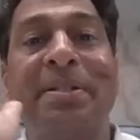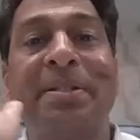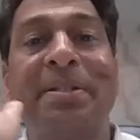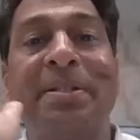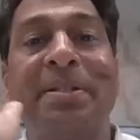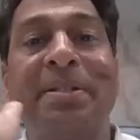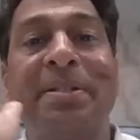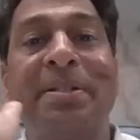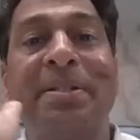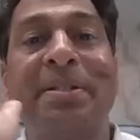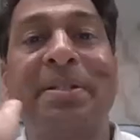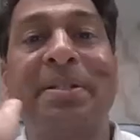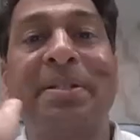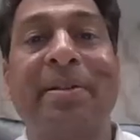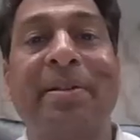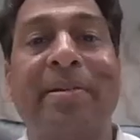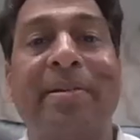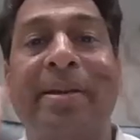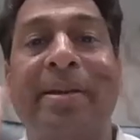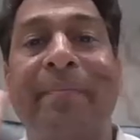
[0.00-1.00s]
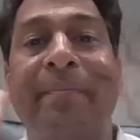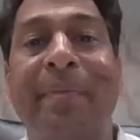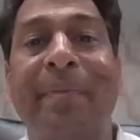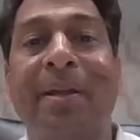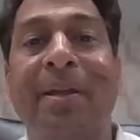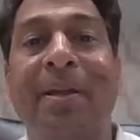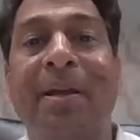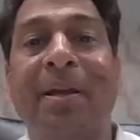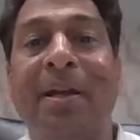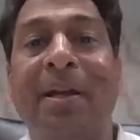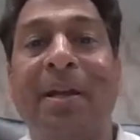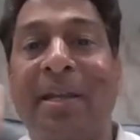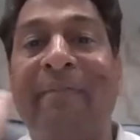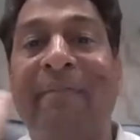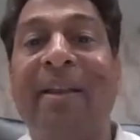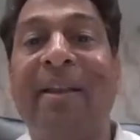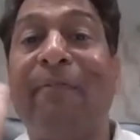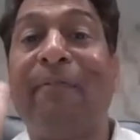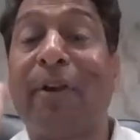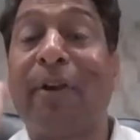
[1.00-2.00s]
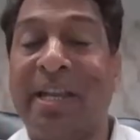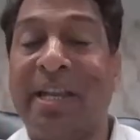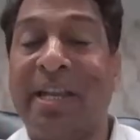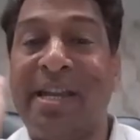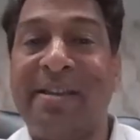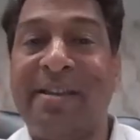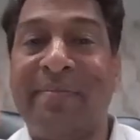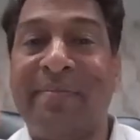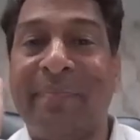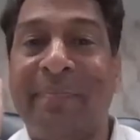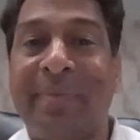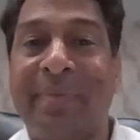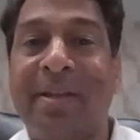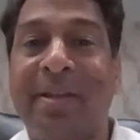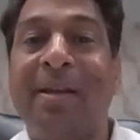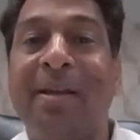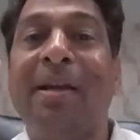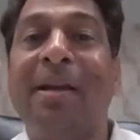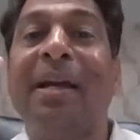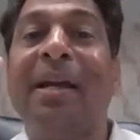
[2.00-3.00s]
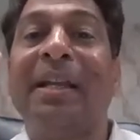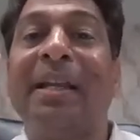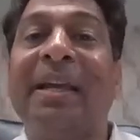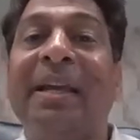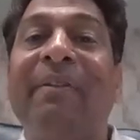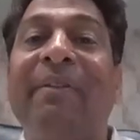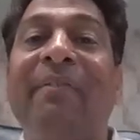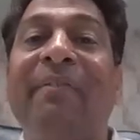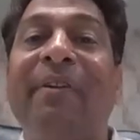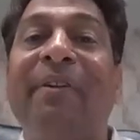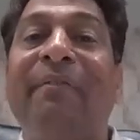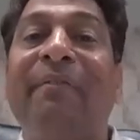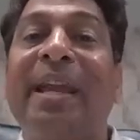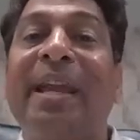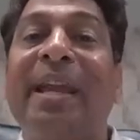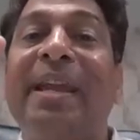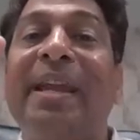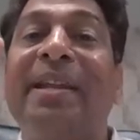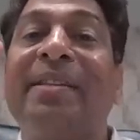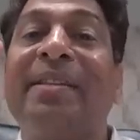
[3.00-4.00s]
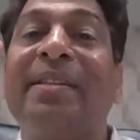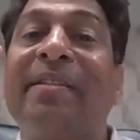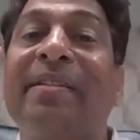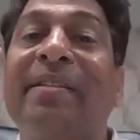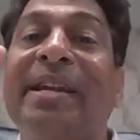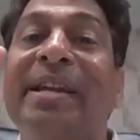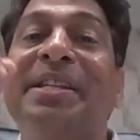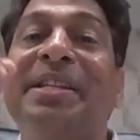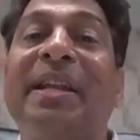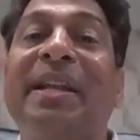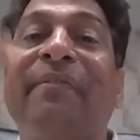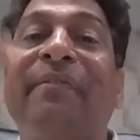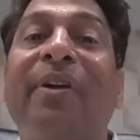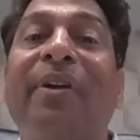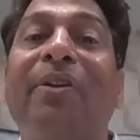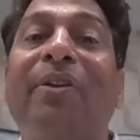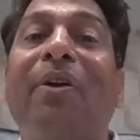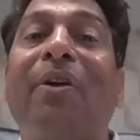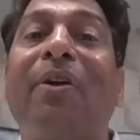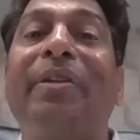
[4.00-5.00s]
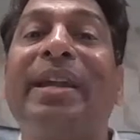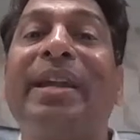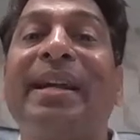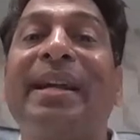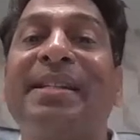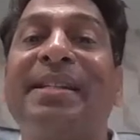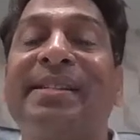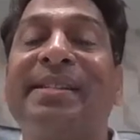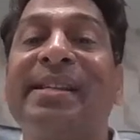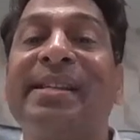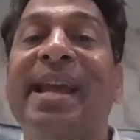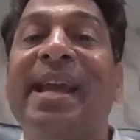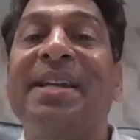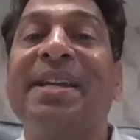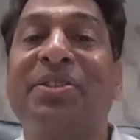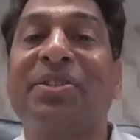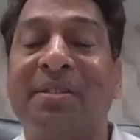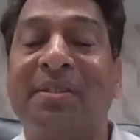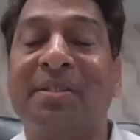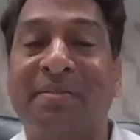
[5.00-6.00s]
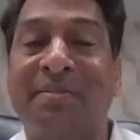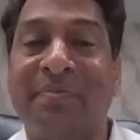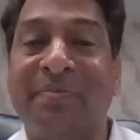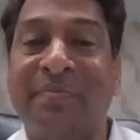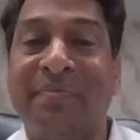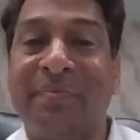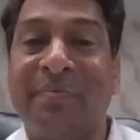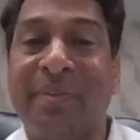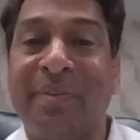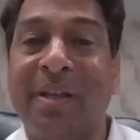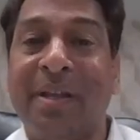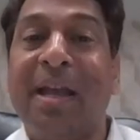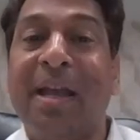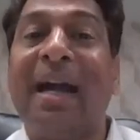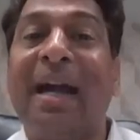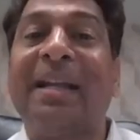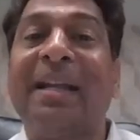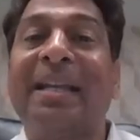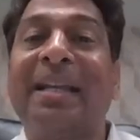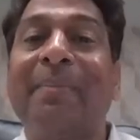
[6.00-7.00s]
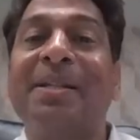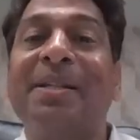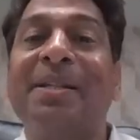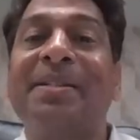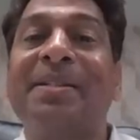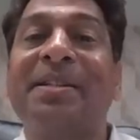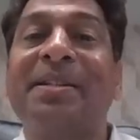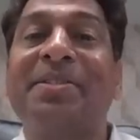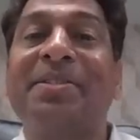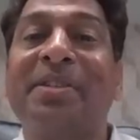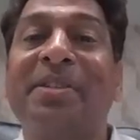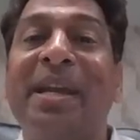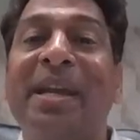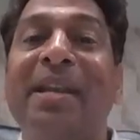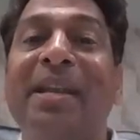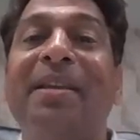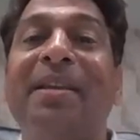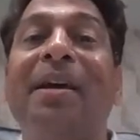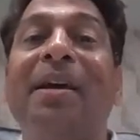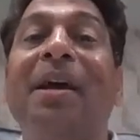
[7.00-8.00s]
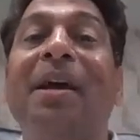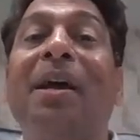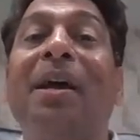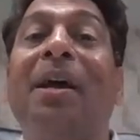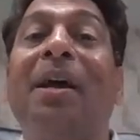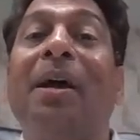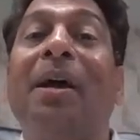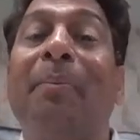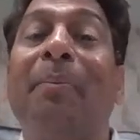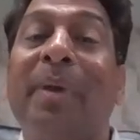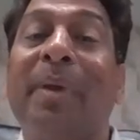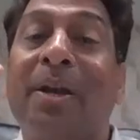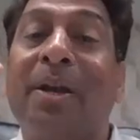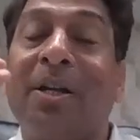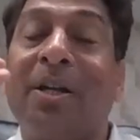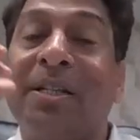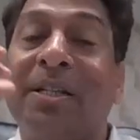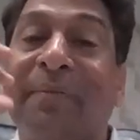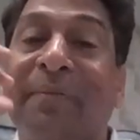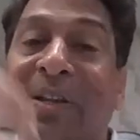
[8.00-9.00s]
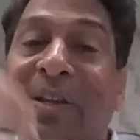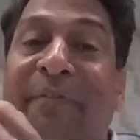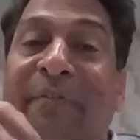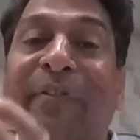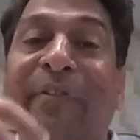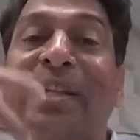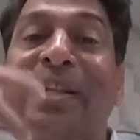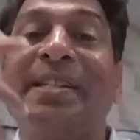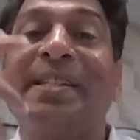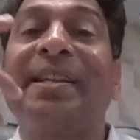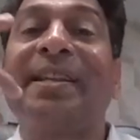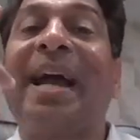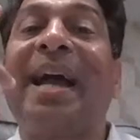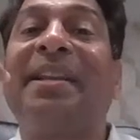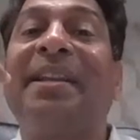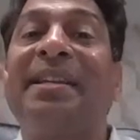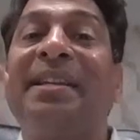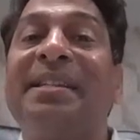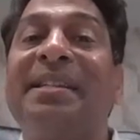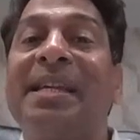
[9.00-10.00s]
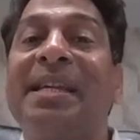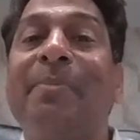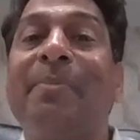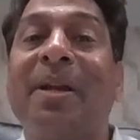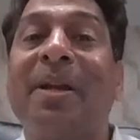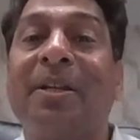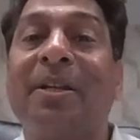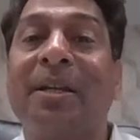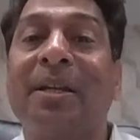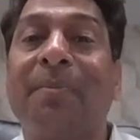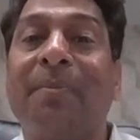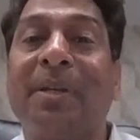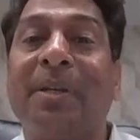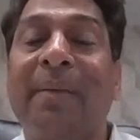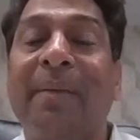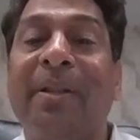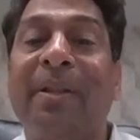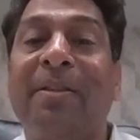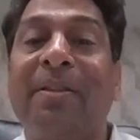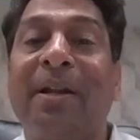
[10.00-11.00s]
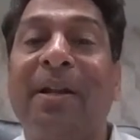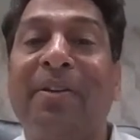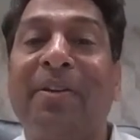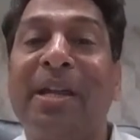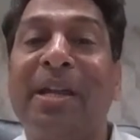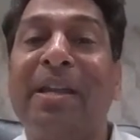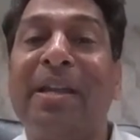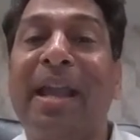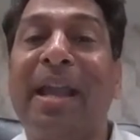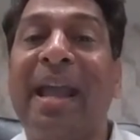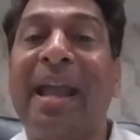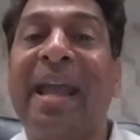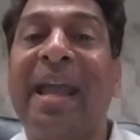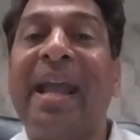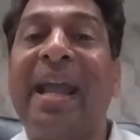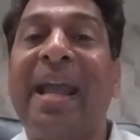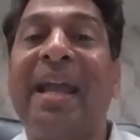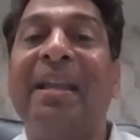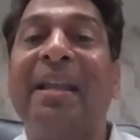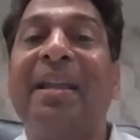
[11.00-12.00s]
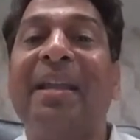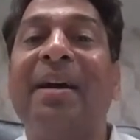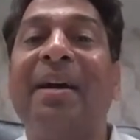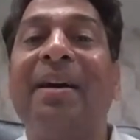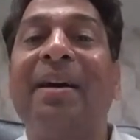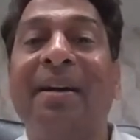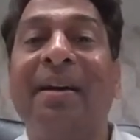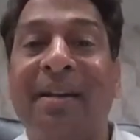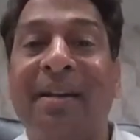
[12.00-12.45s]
not compulsory. Table 14. Table 15 is the region for non-reconciliation. And table 16, because of difference in ITC, because of table 13A and